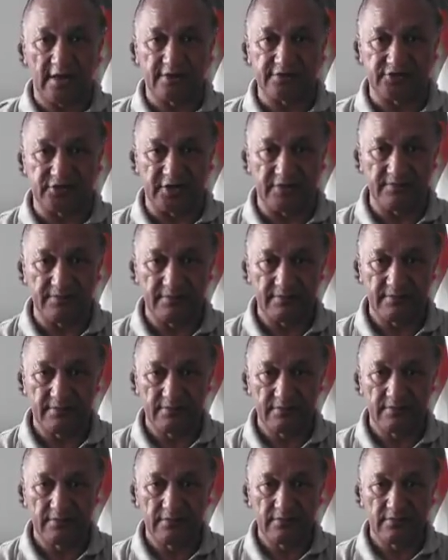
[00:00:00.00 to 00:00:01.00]
Jim.
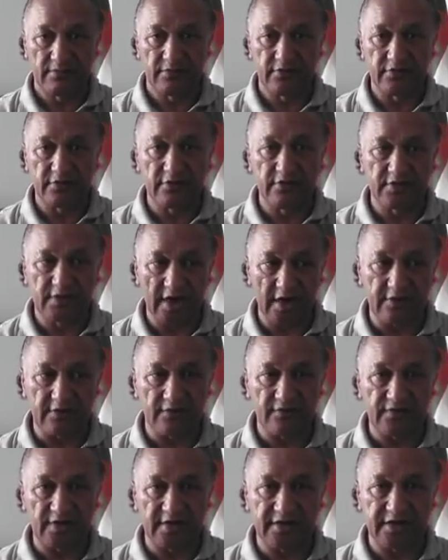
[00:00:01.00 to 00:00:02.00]
You cut
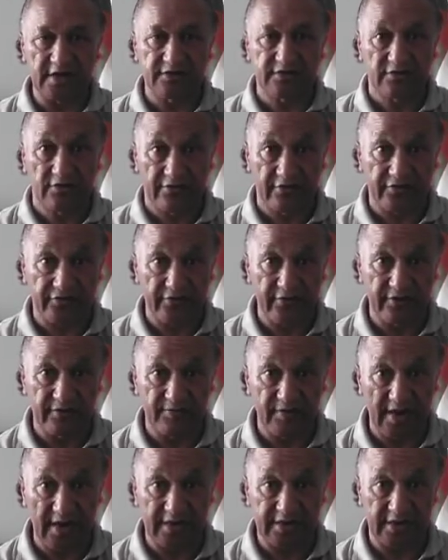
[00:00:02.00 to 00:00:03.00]
off like that. You're a third
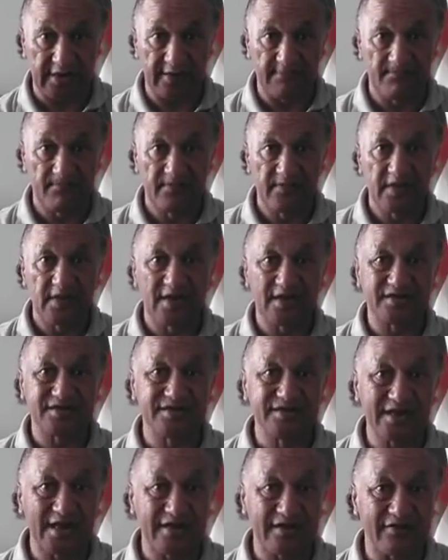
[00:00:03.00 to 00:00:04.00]
party. It's
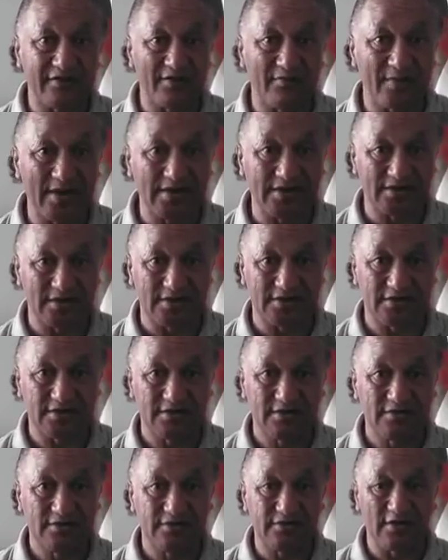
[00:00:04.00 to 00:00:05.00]
none of your business
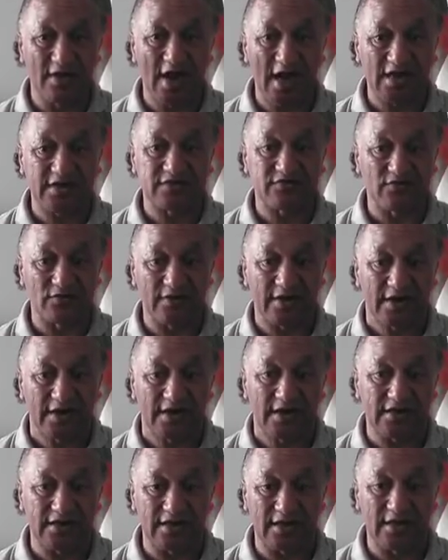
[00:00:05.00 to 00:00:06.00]
to ask for
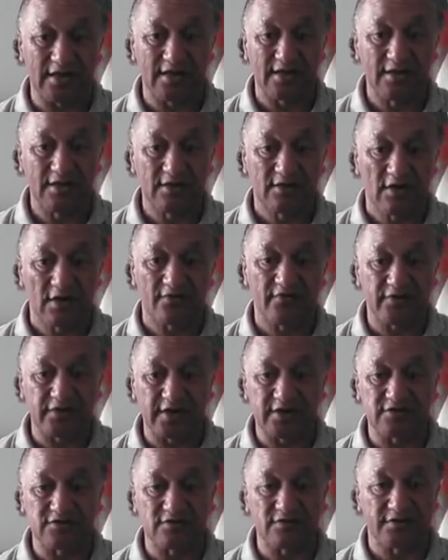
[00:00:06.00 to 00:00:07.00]
anything
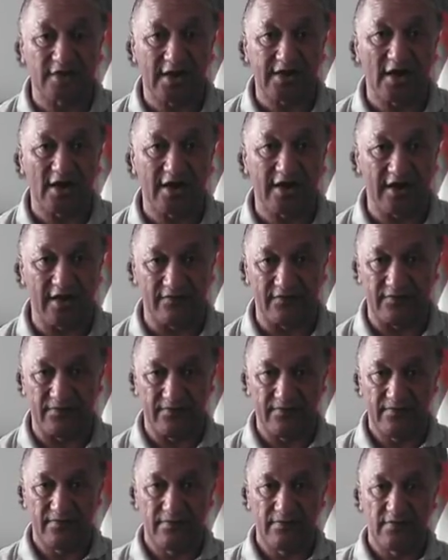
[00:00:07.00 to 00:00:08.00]
confidential that I have.
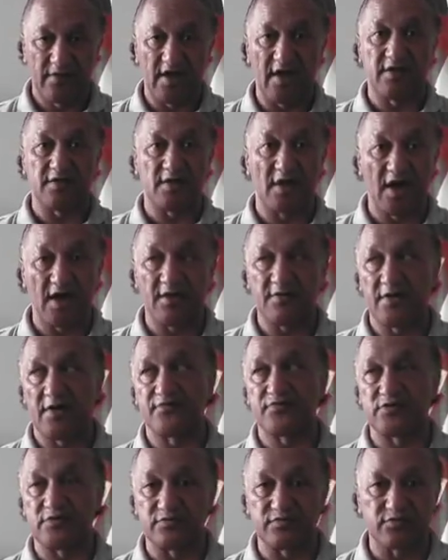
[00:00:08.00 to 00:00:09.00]
I'll
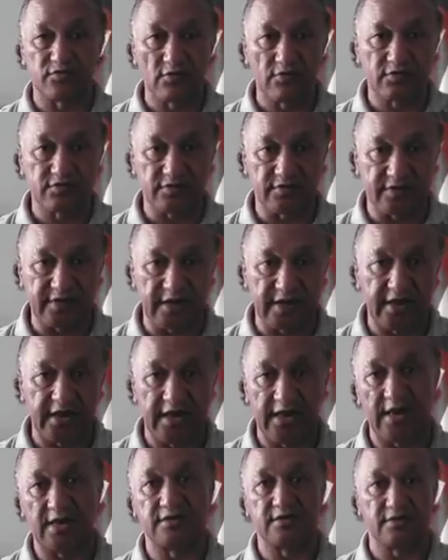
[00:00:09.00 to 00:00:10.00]
have to talk to
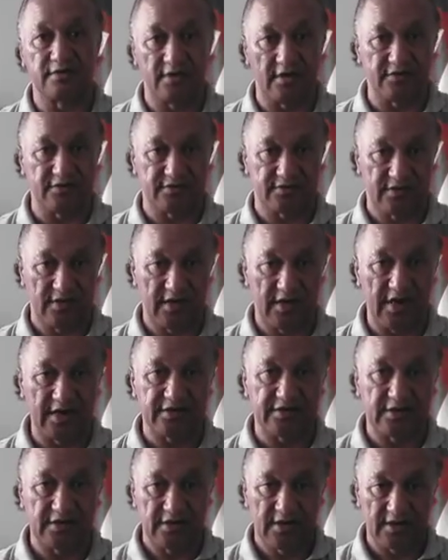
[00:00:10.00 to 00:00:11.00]
Kingi and those
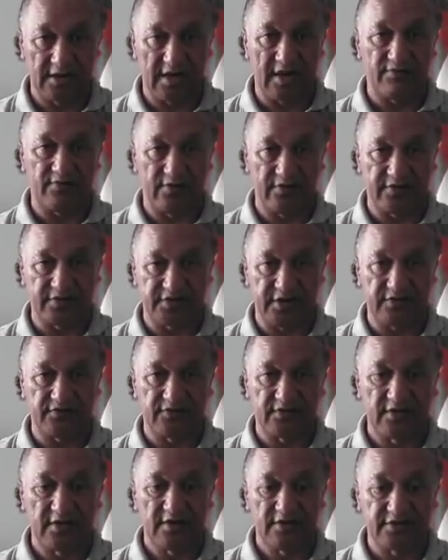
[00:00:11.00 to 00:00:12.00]
other Ngāpuhi chiefs
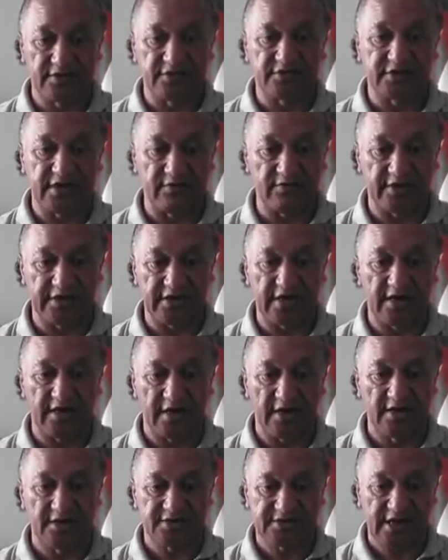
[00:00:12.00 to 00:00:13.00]
to see where
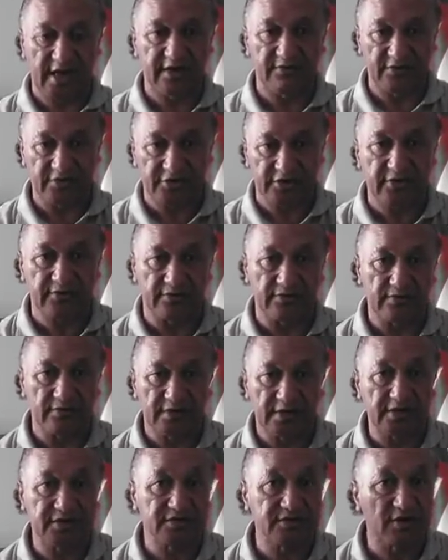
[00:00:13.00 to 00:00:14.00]
they stand with you.
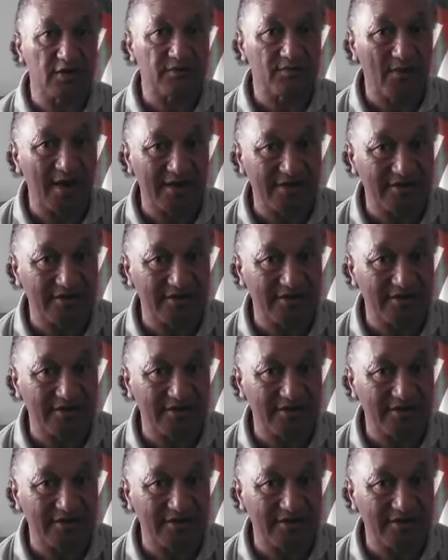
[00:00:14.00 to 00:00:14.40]
It's not my